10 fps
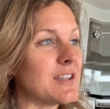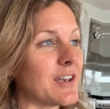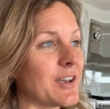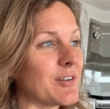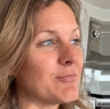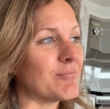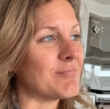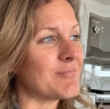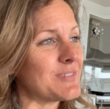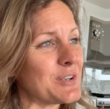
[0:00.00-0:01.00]
um,
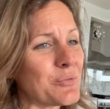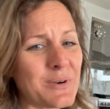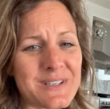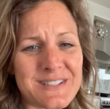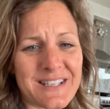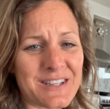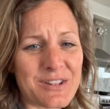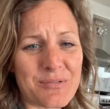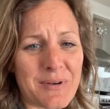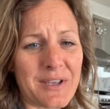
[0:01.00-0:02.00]
there was like the
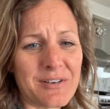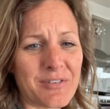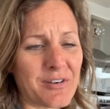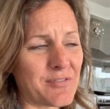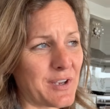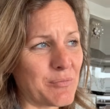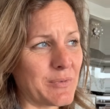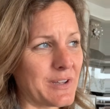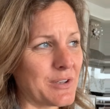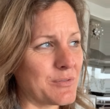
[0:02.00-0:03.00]
thread of our
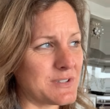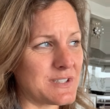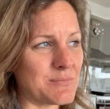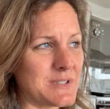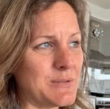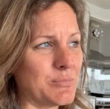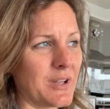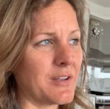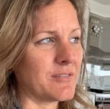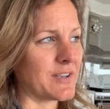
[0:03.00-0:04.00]
family. There was some deep love.